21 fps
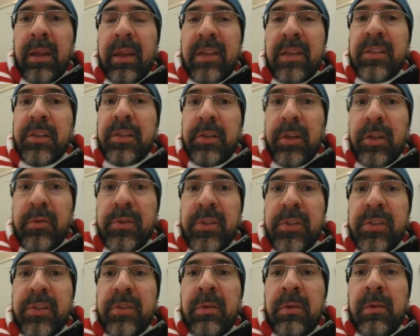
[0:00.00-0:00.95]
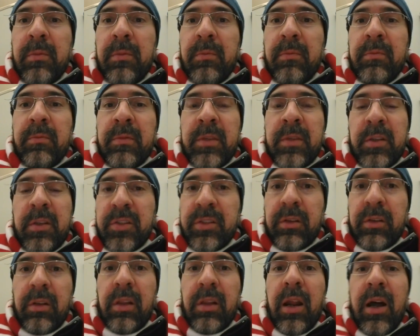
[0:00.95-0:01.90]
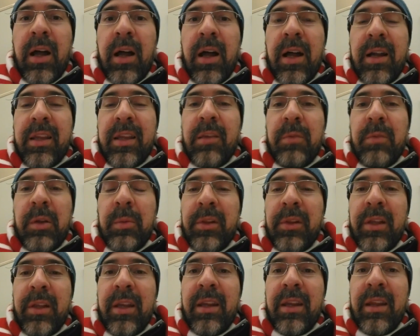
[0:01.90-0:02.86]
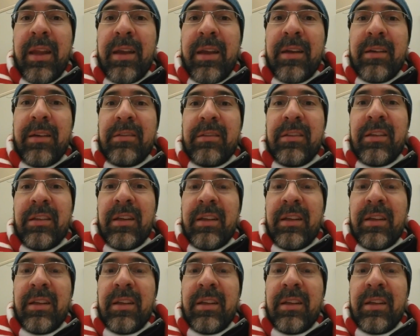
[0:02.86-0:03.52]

It's close. There's still a lot of hockey to be played, and